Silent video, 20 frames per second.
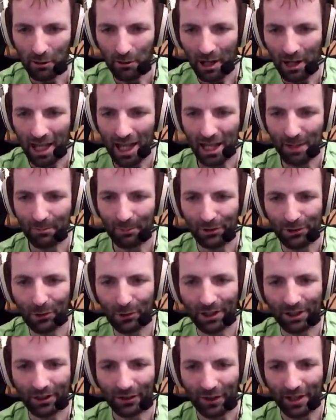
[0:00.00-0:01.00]
Hey, but you
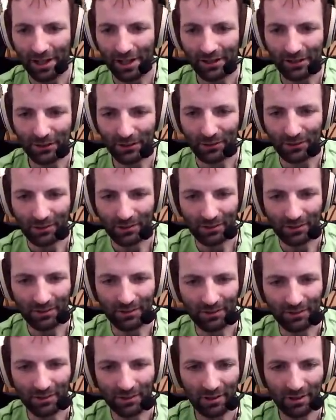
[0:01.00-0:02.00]
can try it too.
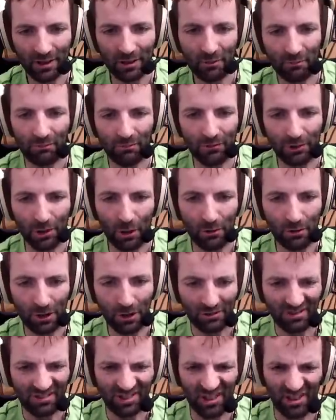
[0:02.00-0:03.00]
Though
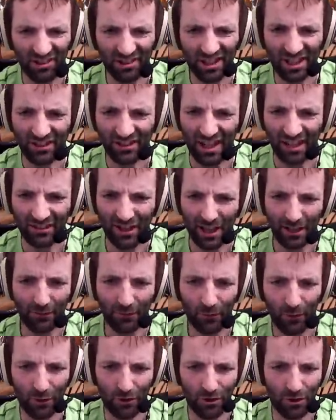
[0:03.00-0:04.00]
not on this exact
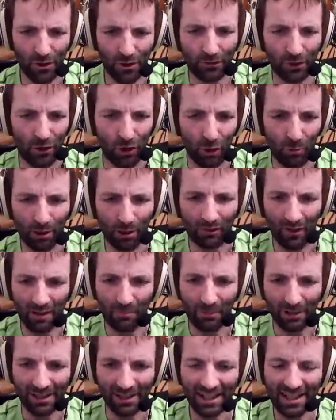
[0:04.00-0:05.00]
version of the Nürburgring,
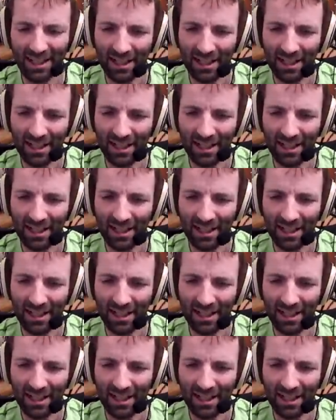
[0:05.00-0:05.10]
but